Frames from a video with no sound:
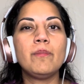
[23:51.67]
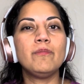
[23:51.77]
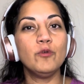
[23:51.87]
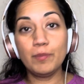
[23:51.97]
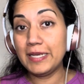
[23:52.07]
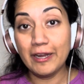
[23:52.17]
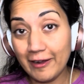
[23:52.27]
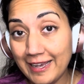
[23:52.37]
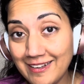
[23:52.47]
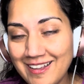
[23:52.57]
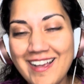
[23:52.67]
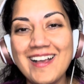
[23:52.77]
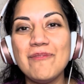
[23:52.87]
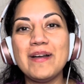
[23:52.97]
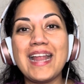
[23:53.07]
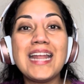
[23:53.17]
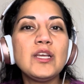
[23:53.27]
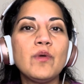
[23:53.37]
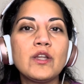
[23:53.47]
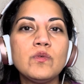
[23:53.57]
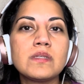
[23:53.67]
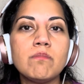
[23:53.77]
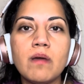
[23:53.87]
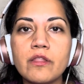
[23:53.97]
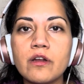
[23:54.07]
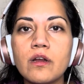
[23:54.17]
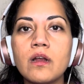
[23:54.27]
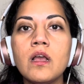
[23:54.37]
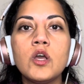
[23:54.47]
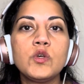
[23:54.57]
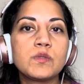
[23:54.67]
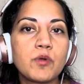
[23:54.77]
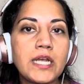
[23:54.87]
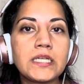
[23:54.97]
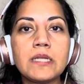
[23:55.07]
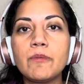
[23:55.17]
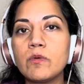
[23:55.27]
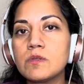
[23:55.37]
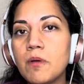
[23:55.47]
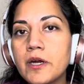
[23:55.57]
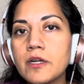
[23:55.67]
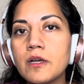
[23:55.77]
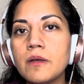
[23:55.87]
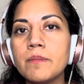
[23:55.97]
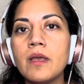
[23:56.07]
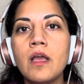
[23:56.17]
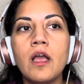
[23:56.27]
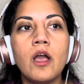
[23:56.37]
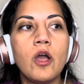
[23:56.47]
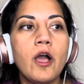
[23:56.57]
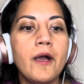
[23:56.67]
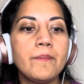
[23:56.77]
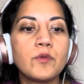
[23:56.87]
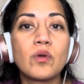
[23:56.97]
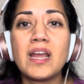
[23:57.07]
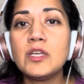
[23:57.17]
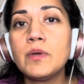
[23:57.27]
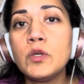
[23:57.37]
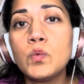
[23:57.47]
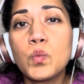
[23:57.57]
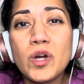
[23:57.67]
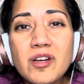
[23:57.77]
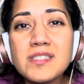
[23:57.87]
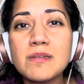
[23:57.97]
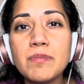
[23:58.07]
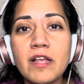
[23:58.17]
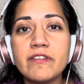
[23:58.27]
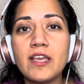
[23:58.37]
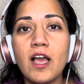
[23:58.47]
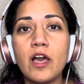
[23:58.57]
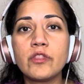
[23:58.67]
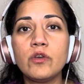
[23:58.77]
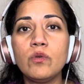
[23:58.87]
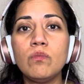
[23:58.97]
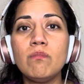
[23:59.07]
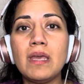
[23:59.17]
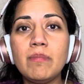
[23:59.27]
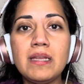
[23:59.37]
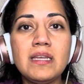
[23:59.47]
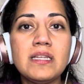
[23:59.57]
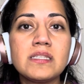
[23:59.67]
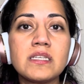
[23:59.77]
would be great, but anyone who's a mother, who's pregnant, postpartum, or anyone who works in pelvic health who maybe needs to